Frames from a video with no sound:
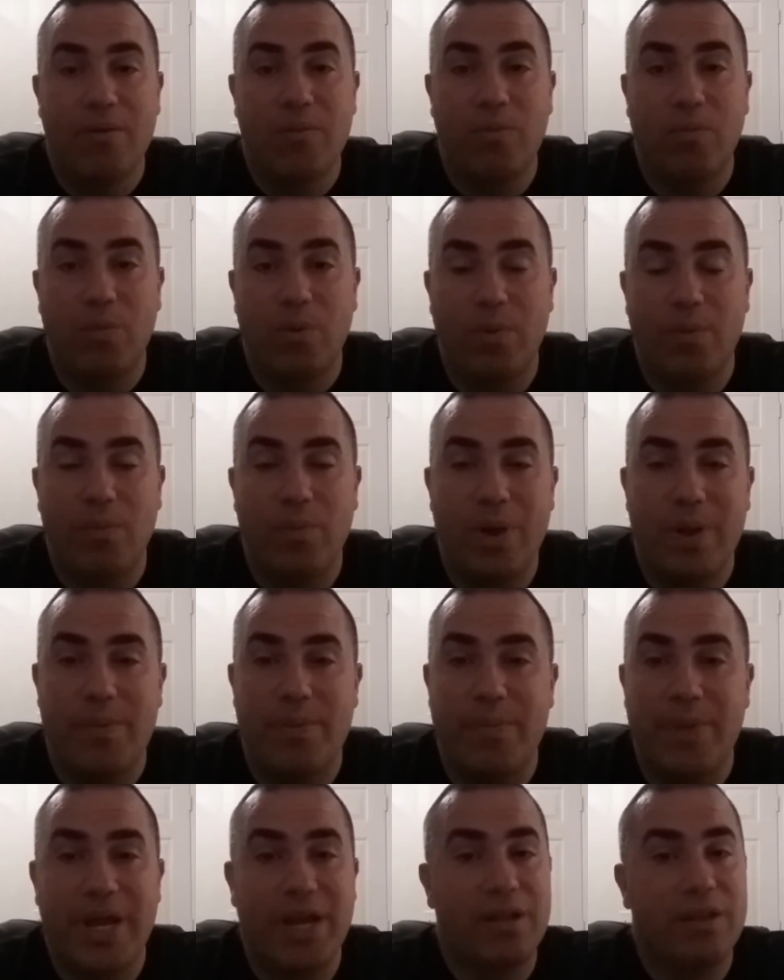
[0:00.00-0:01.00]

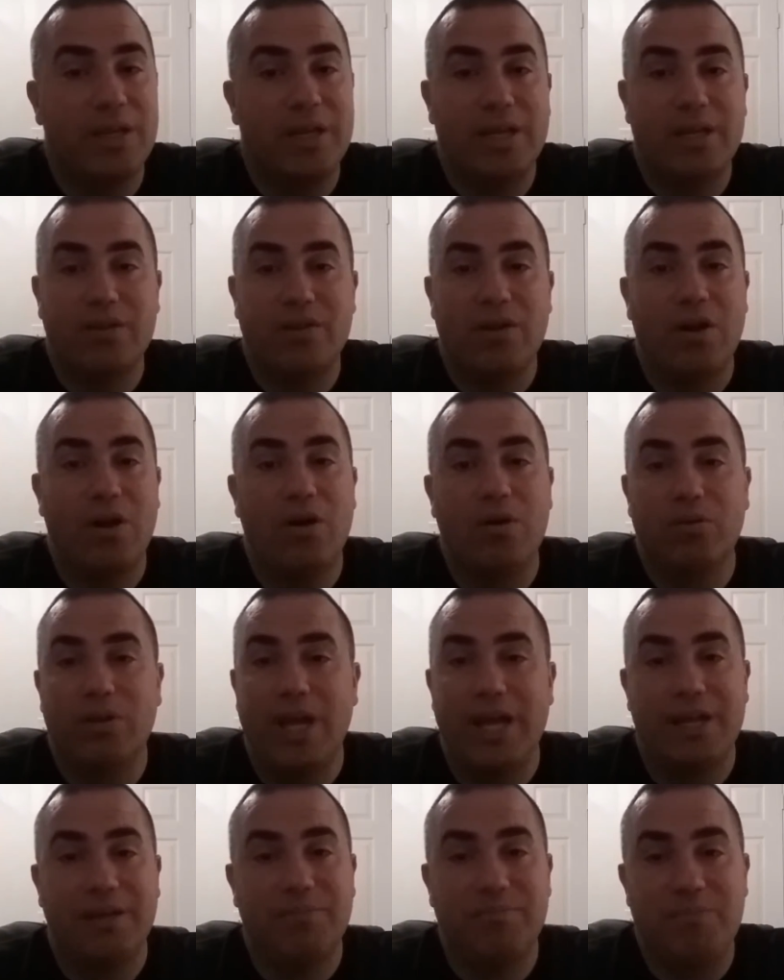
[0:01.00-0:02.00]
Wayman Manley, and they're all
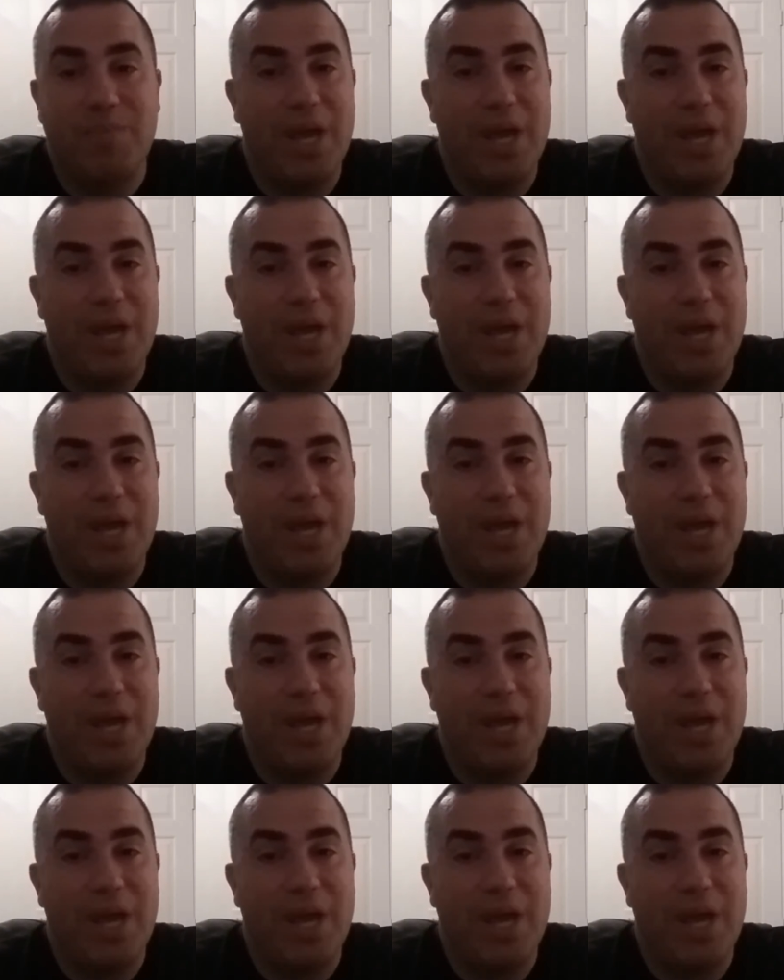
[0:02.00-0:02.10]
like,